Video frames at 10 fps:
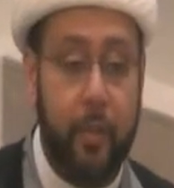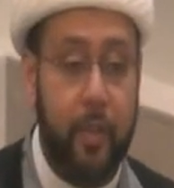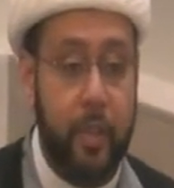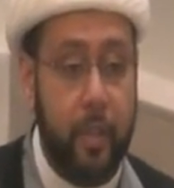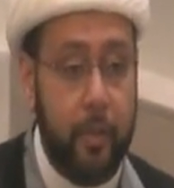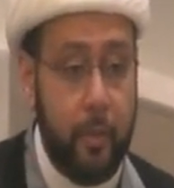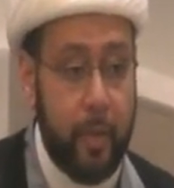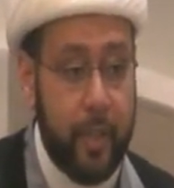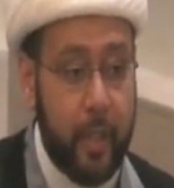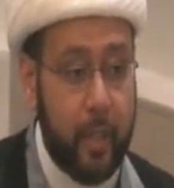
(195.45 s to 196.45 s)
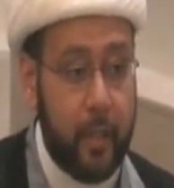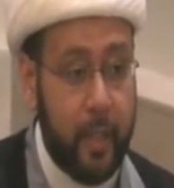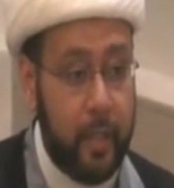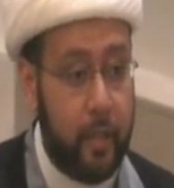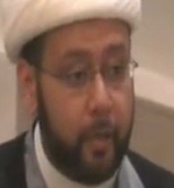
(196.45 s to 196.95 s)
these children were
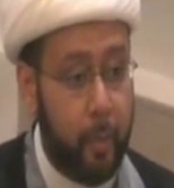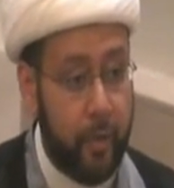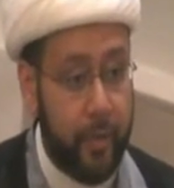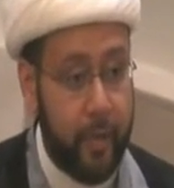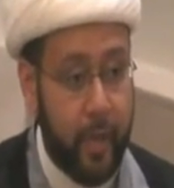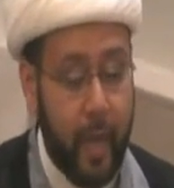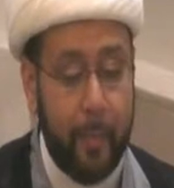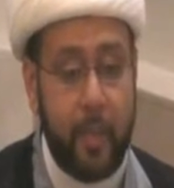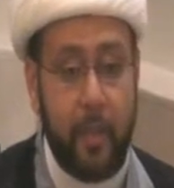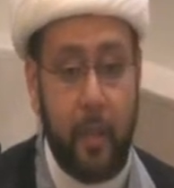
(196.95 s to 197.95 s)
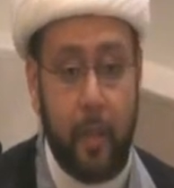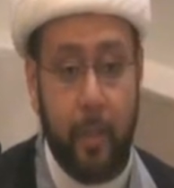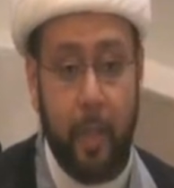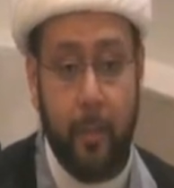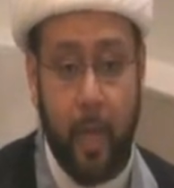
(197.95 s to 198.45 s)
taken to the book fair that happens in
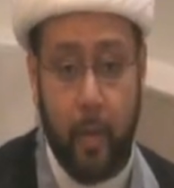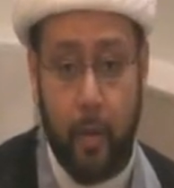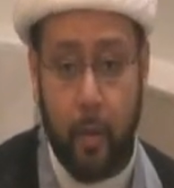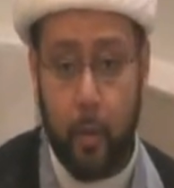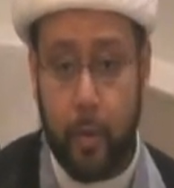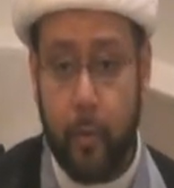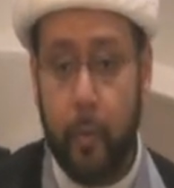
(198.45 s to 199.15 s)
Karbala, Ma'arad al-Qutub,